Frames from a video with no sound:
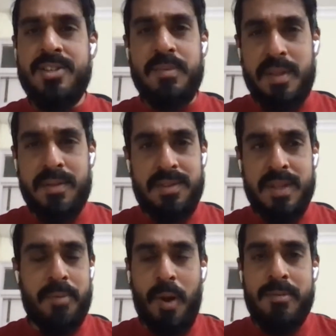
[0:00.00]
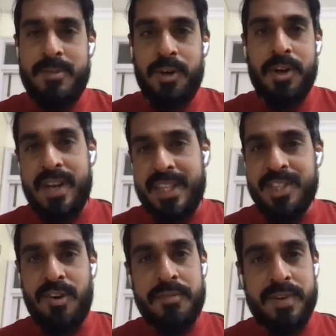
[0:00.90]
So the problem is not only in the
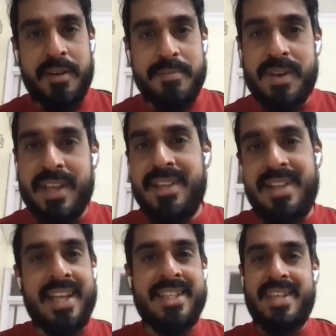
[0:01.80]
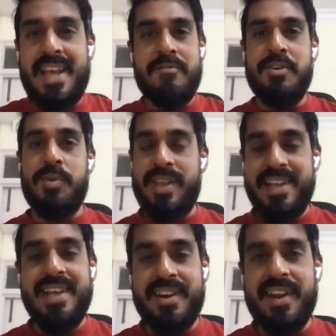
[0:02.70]
software company, like it's everywhere,
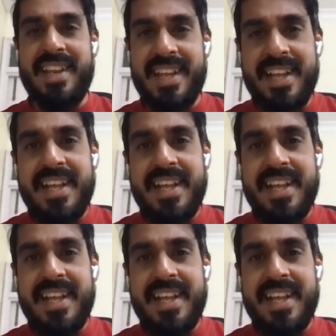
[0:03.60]
right?